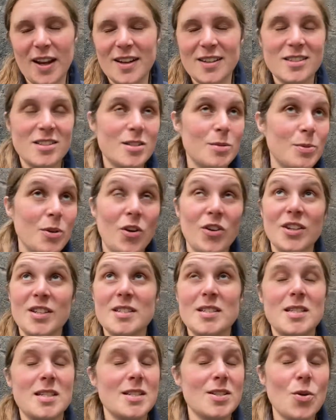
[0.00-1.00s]
And to be
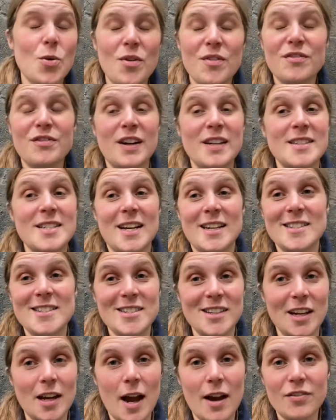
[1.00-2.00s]
honest, he's going
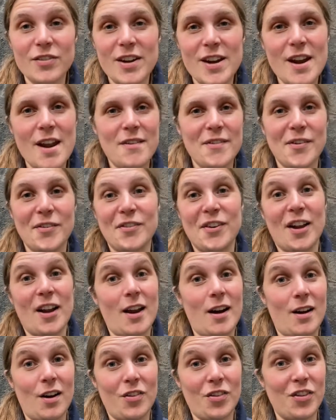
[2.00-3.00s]
fantastic. I've never felt
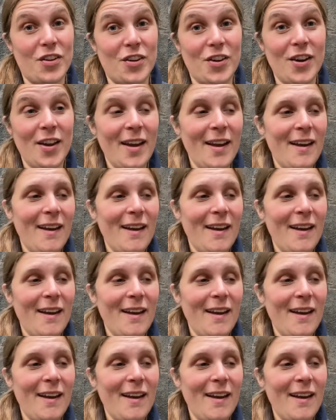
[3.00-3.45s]
Arthur